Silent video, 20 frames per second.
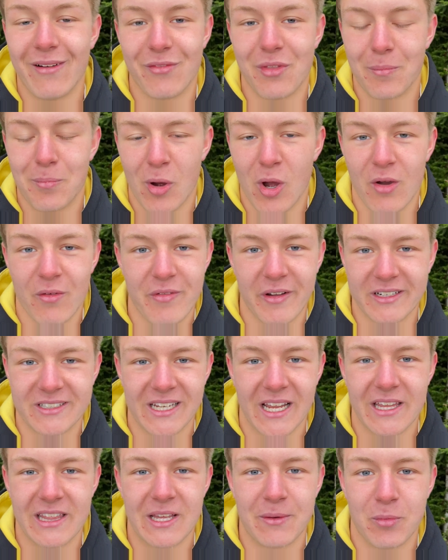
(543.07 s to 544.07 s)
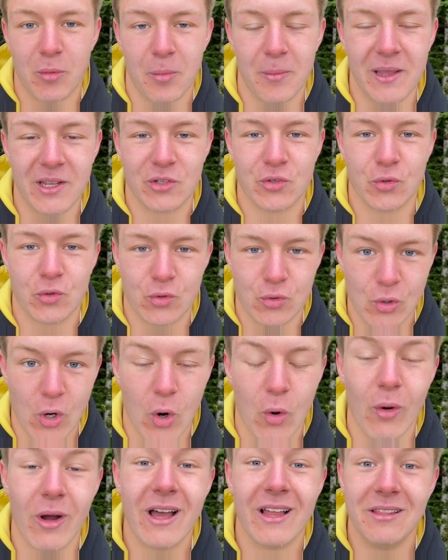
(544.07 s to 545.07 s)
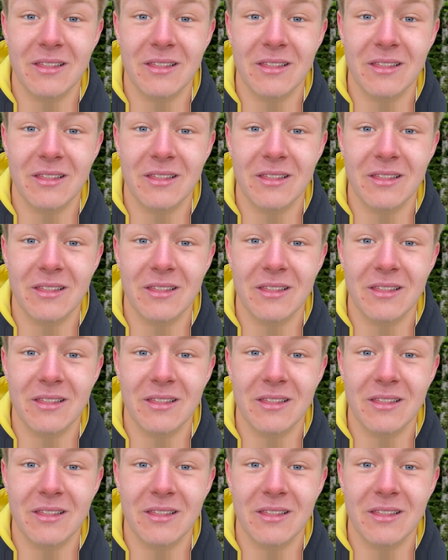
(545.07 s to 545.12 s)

have the perfect day that will make you grow